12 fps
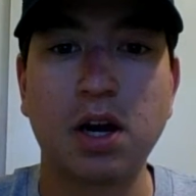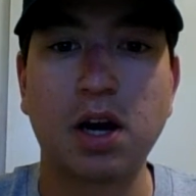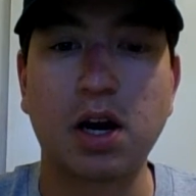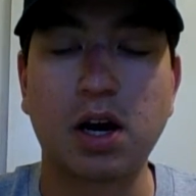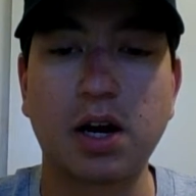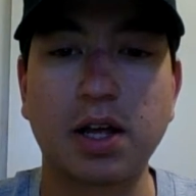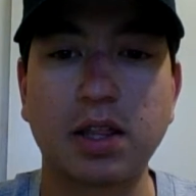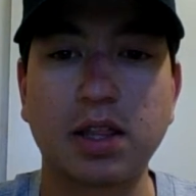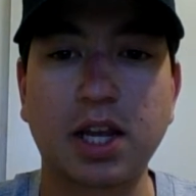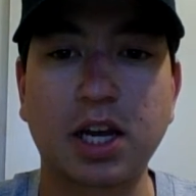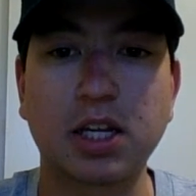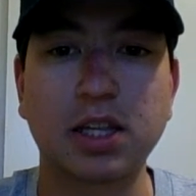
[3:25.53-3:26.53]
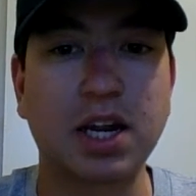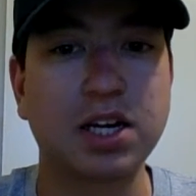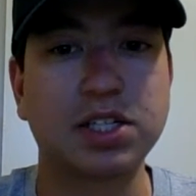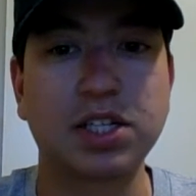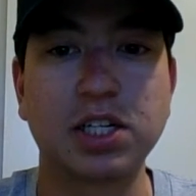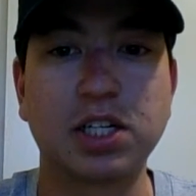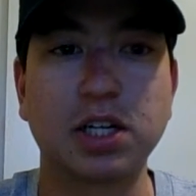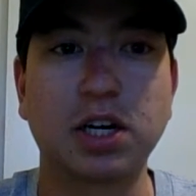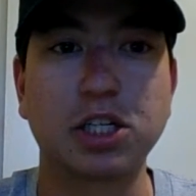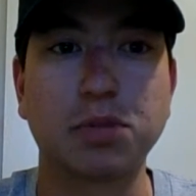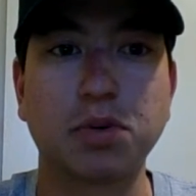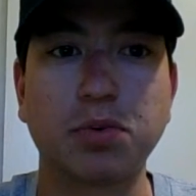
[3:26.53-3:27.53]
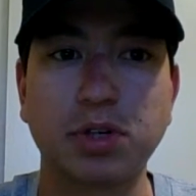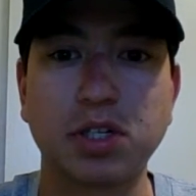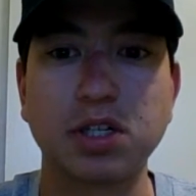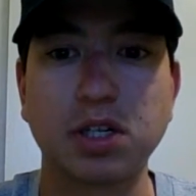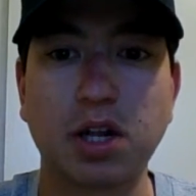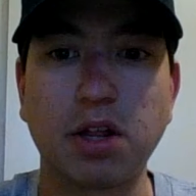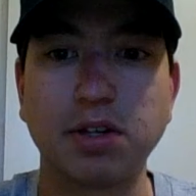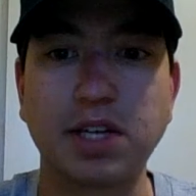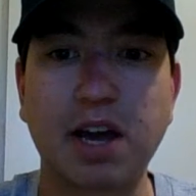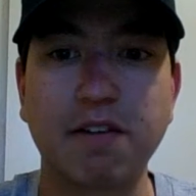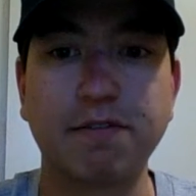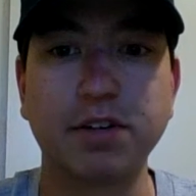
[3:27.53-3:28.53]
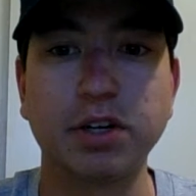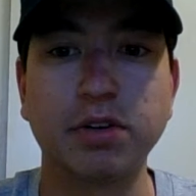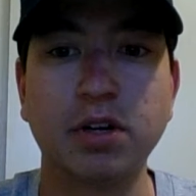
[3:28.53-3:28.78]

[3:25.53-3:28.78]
that is sent to the customer, which is another data flow,